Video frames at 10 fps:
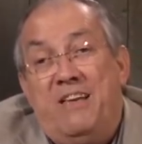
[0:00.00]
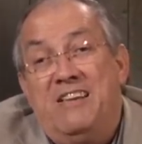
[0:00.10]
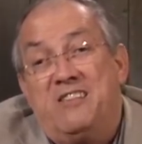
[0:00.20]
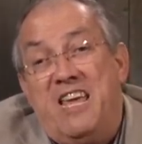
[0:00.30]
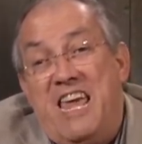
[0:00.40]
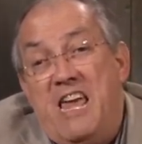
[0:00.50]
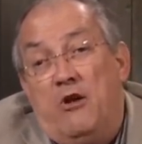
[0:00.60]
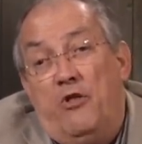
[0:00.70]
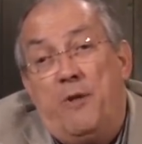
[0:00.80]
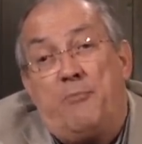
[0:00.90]
is the
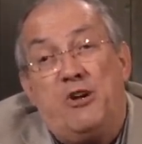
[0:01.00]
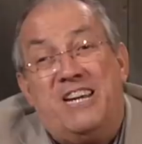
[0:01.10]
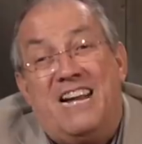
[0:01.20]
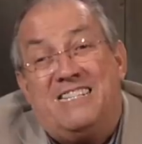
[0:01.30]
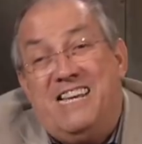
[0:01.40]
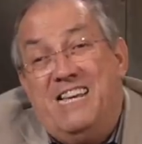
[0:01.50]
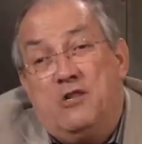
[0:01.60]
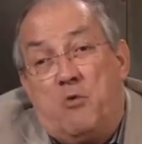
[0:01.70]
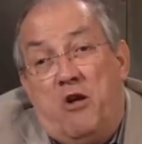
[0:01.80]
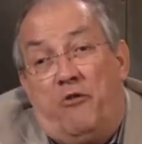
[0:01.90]
eagle that protects
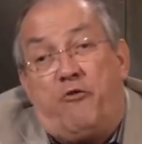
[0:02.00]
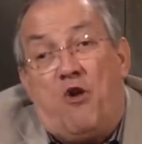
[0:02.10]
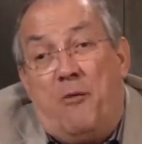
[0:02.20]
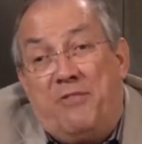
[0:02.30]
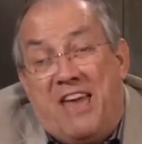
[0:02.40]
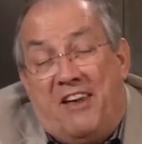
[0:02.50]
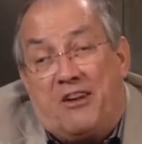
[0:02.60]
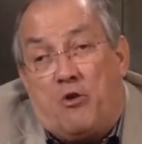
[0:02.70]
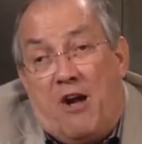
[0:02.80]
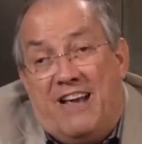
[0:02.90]
Israel from the
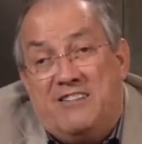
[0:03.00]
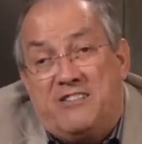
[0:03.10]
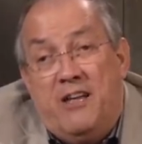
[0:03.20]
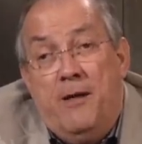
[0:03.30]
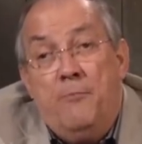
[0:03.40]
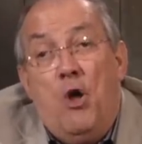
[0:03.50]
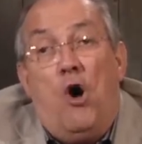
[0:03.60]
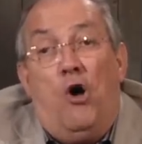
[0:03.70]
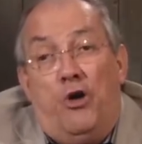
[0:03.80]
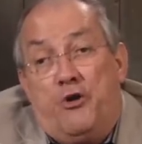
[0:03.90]
Antichrist
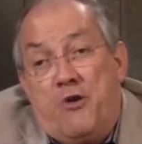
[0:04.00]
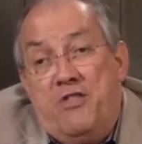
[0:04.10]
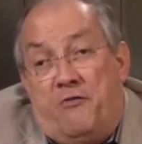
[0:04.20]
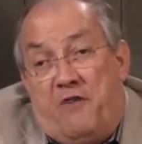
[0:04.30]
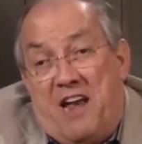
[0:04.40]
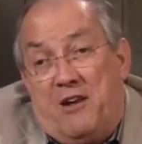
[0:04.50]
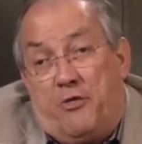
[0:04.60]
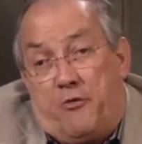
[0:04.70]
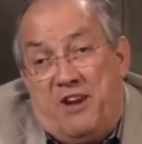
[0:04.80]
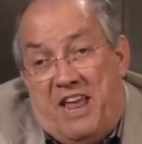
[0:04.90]
all during the
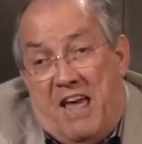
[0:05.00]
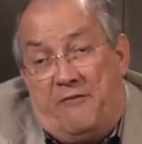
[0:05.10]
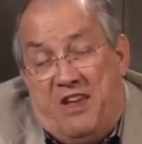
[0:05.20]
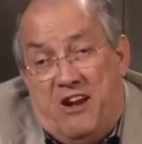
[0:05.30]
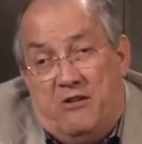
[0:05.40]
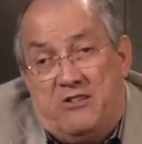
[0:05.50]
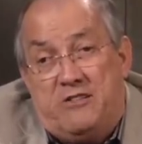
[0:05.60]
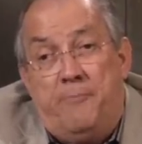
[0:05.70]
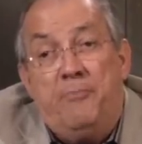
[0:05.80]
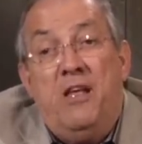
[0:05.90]
final 3.5
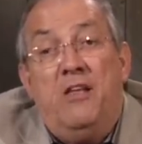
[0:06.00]
years.